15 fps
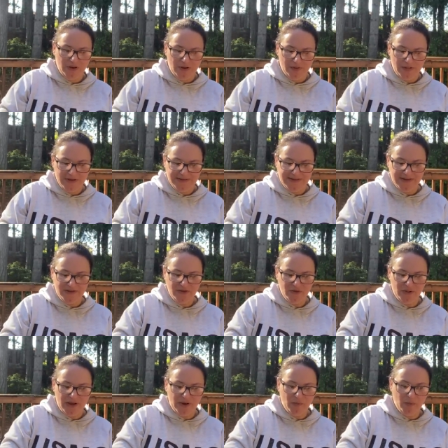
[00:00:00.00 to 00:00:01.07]
they send you
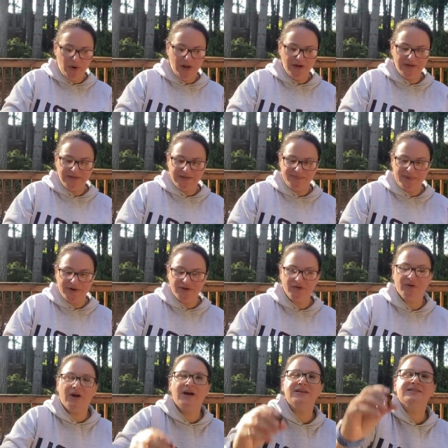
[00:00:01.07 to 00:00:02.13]
like one special
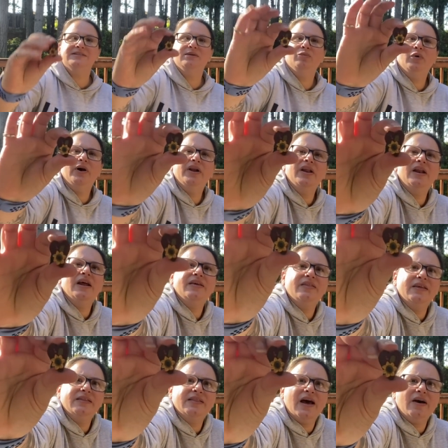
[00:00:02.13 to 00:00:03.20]
custom one. And I
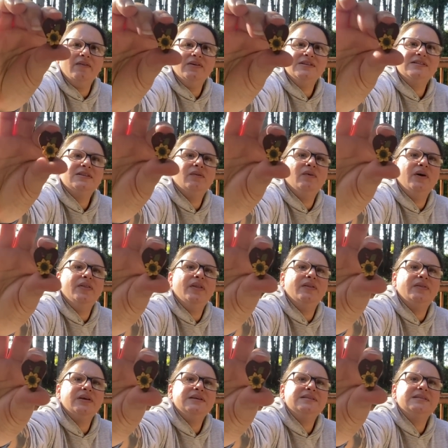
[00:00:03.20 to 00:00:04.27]
think that was the one that
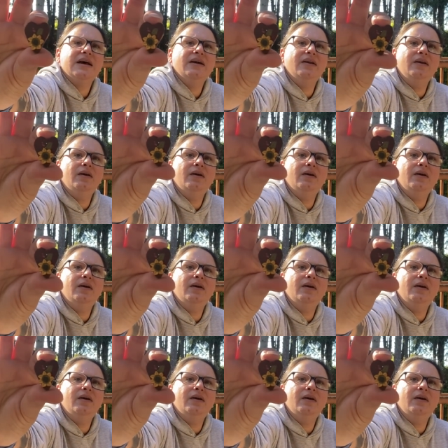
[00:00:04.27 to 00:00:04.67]
they sent